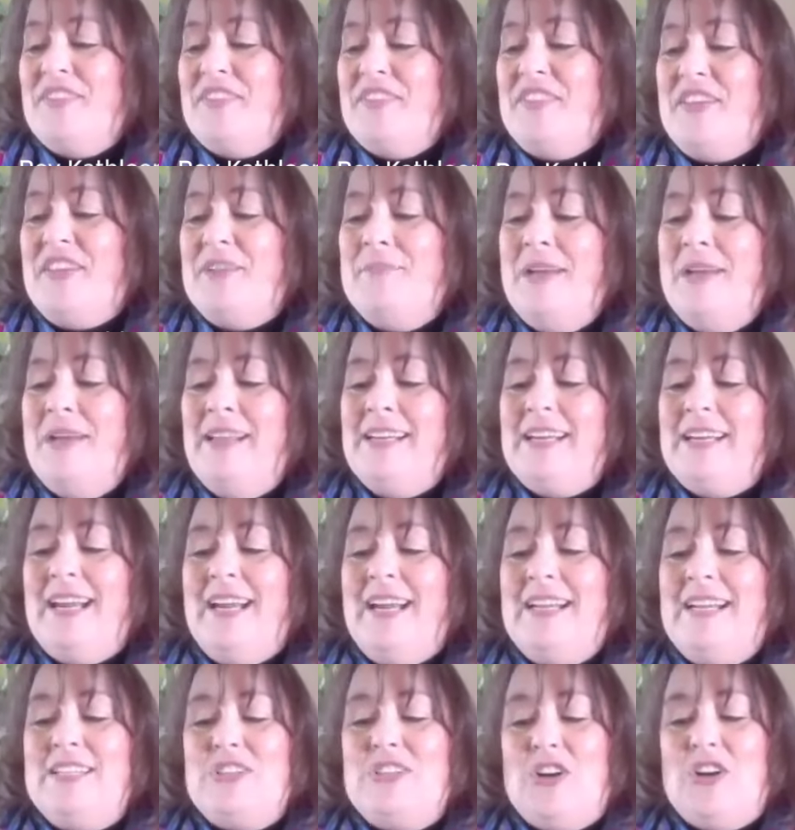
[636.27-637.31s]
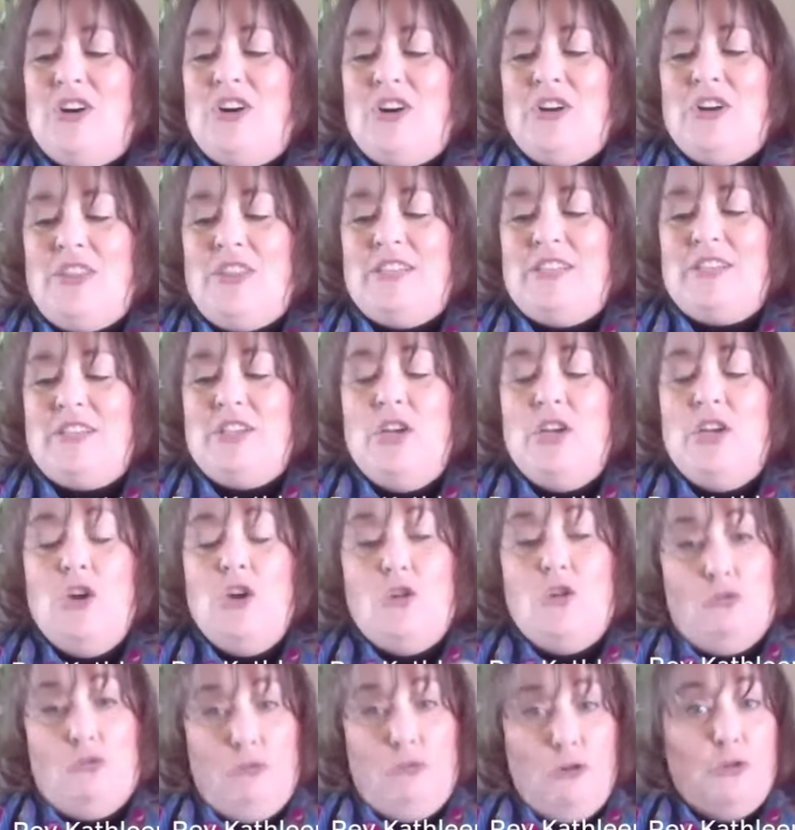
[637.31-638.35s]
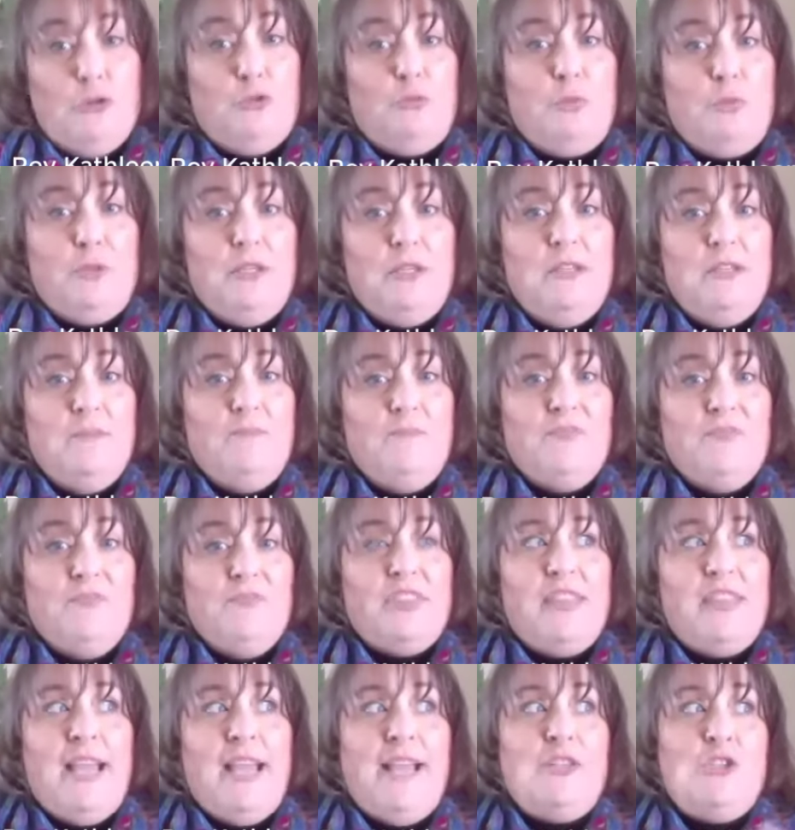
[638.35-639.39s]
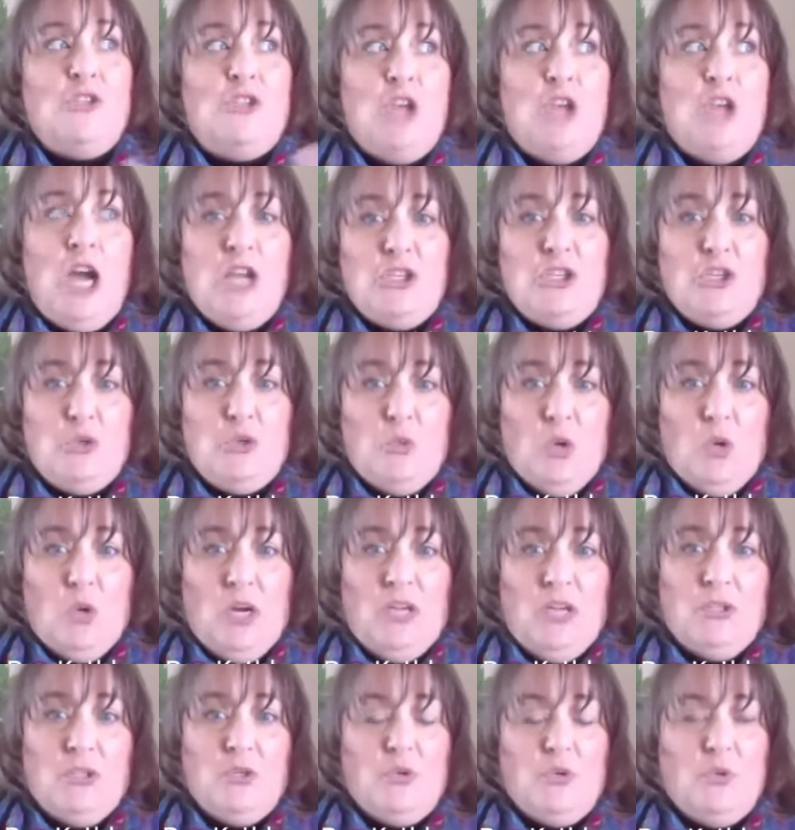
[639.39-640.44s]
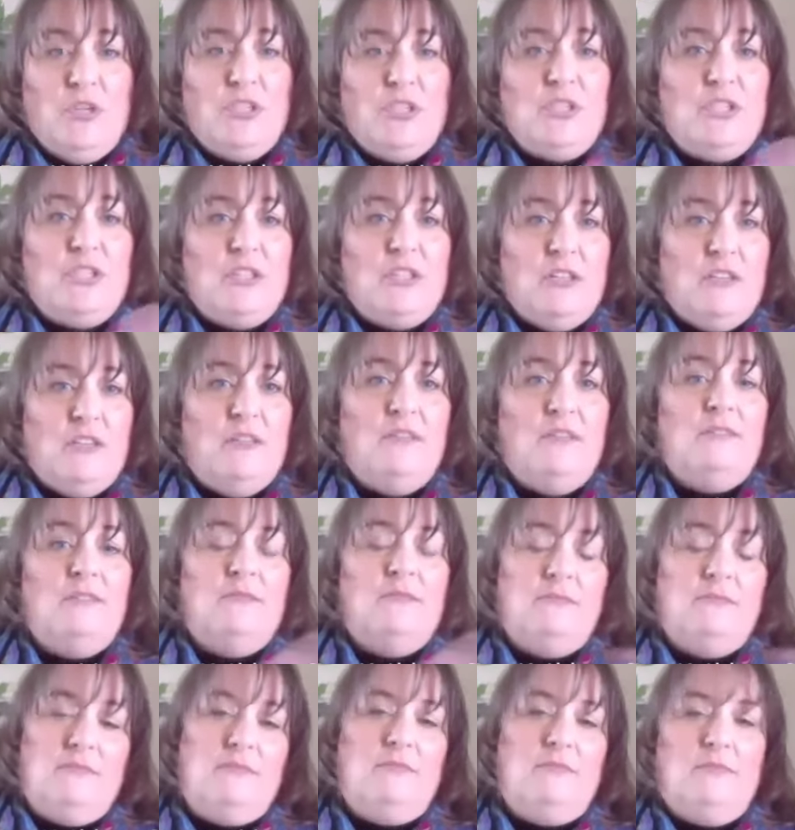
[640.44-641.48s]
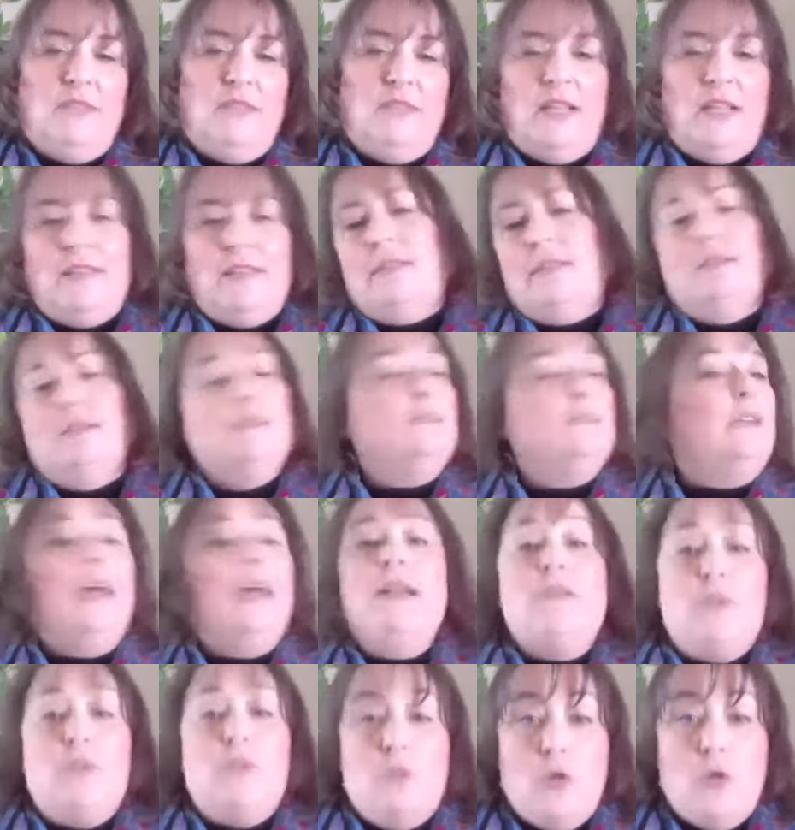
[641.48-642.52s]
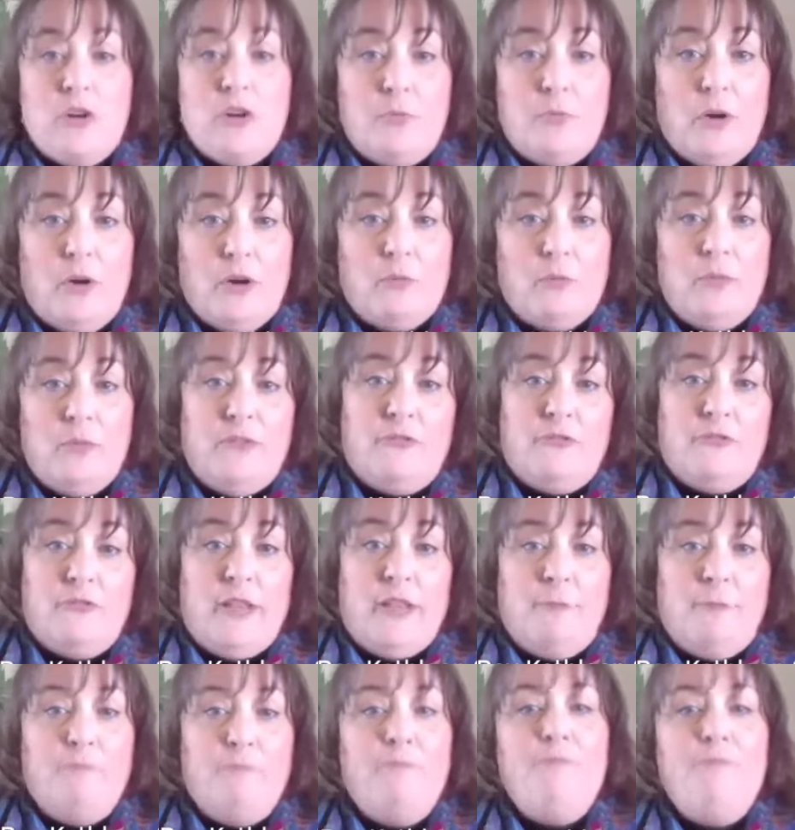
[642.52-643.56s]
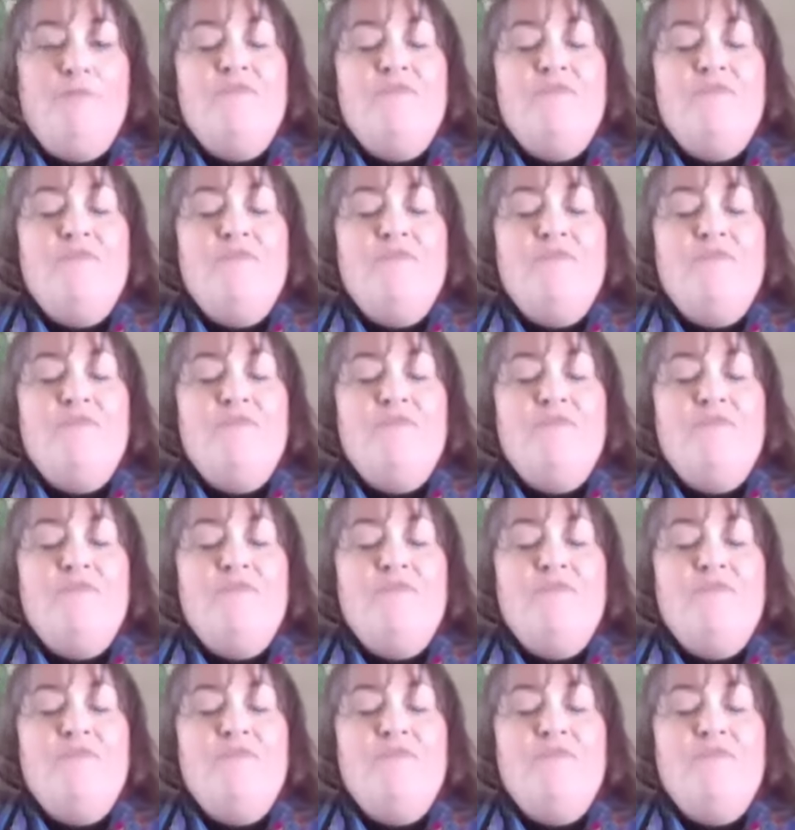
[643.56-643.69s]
The Amalekites are this group that Joshua, who is the head of the war department for them,